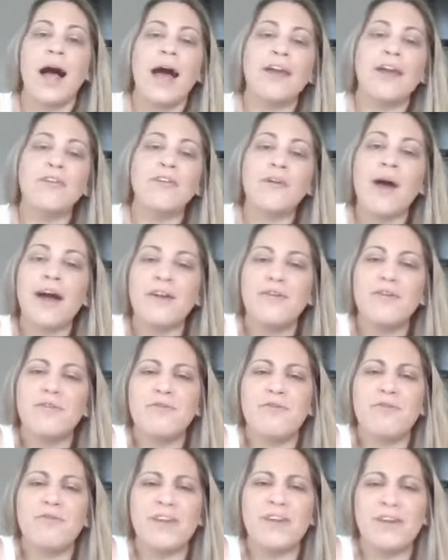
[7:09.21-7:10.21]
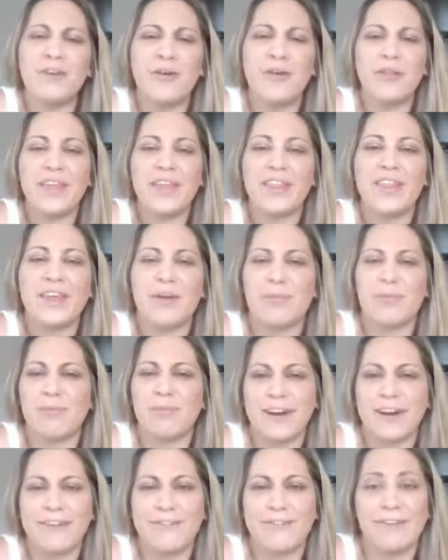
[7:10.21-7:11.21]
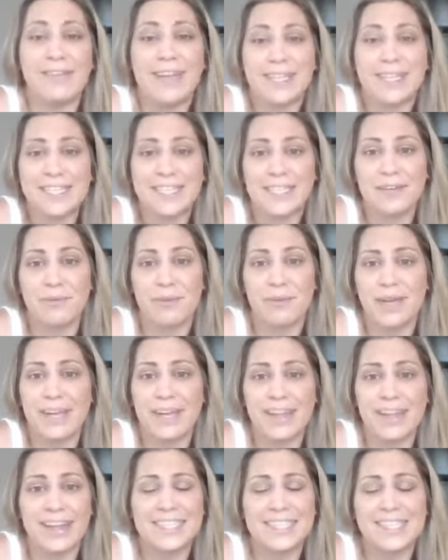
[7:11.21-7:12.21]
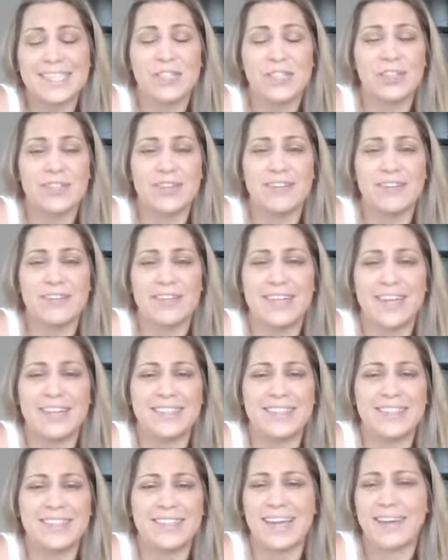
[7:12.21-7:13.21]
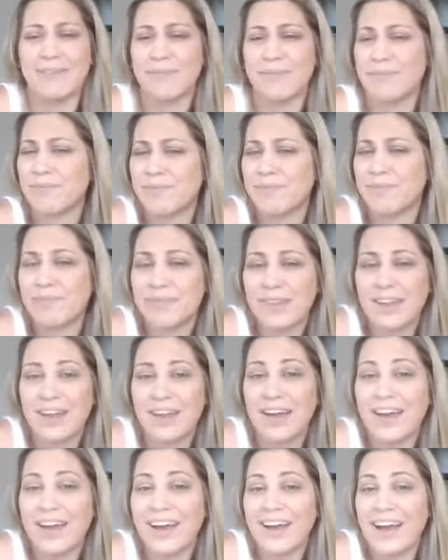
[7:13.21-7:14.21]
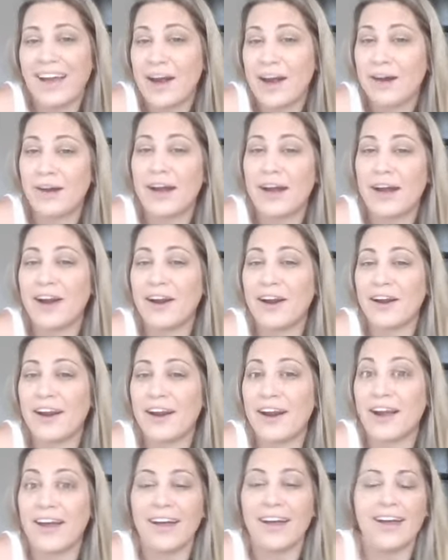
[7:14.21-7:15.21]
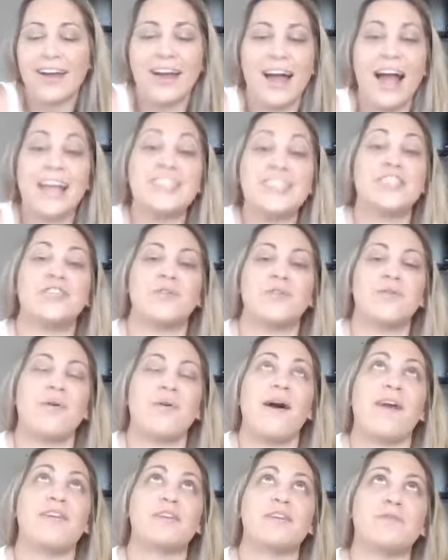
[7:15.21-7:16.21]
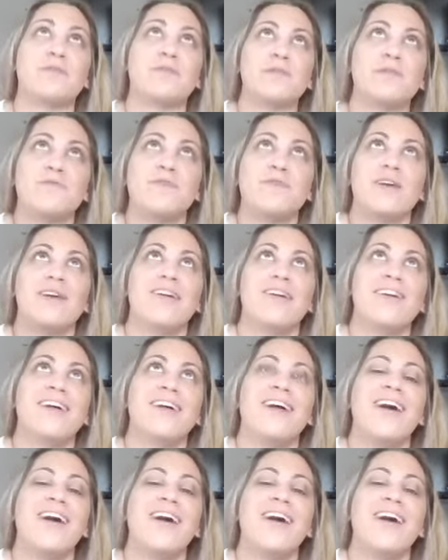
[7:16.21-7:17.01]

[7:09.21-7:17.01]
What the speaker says: I don't know, how do you feel? You only think you're pregnant for less than a week, like 6 or 7 days. Like, how? I just don't know how you're supposed to feel.